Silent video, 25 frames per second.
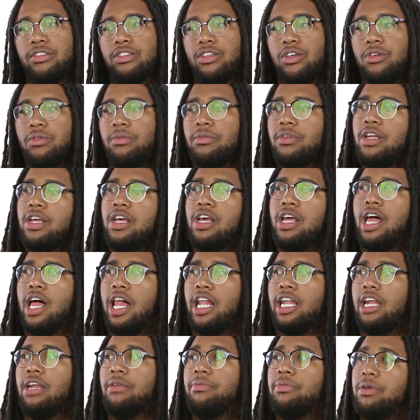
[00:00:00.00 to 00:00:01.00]
So
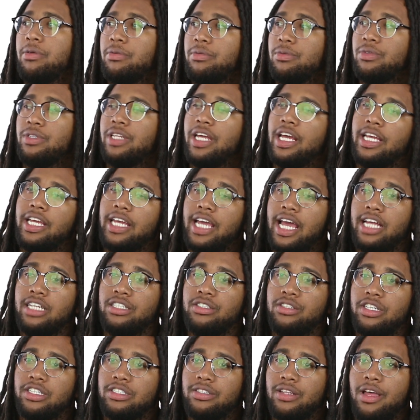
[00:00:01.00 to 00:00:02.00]
a lot of people that got
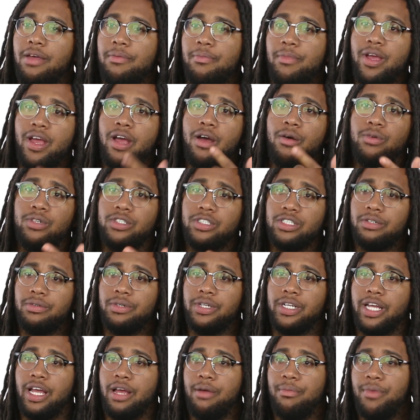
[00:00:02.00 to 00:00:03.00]
dreads like, man, I wish I
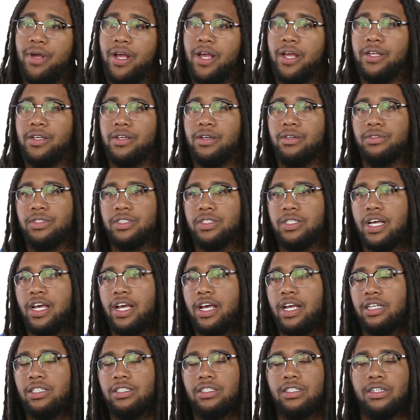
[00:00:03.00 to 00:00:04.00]
would have got mine your
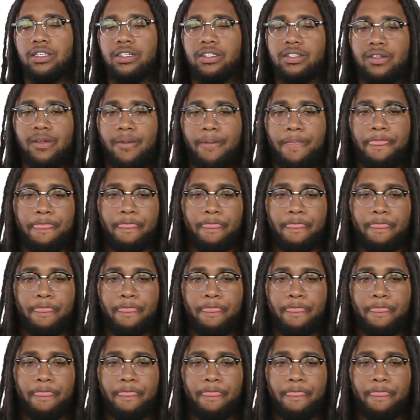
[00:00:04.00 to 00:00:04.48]
size because